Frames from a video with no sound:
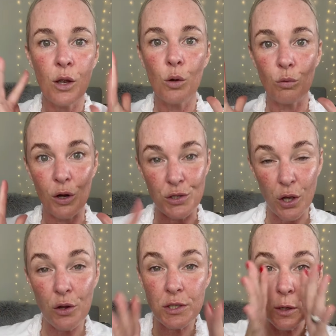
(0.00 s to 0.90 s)
rose
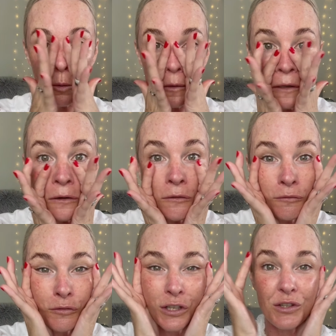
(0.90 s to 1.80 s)
otto oil
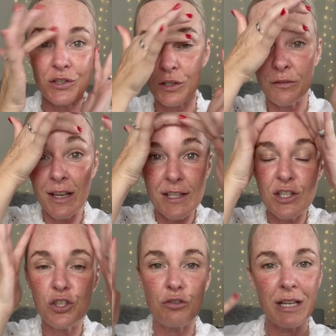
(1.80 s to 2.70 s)
for your sort of
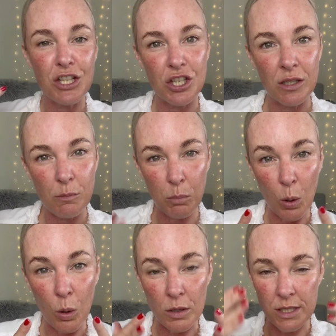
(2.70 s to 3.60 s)
astringent,
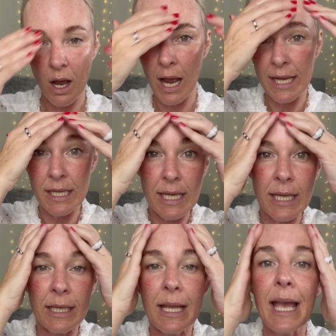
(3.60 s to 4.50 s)
pore
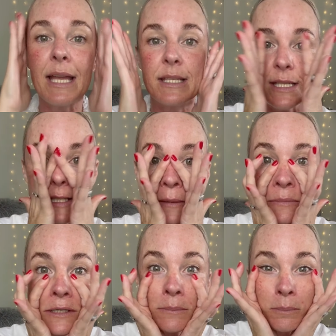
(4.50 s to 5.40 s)
tightening,
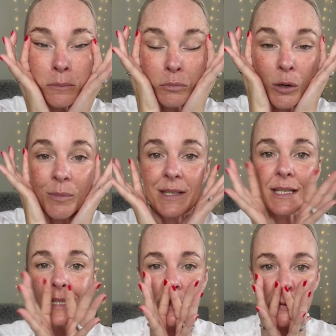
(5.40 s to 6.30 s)
antiseptic
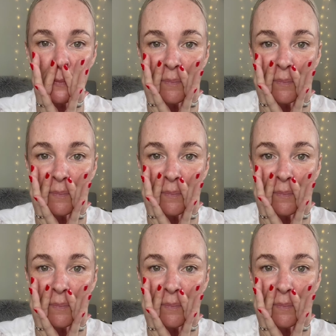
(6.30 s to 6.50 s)
properties,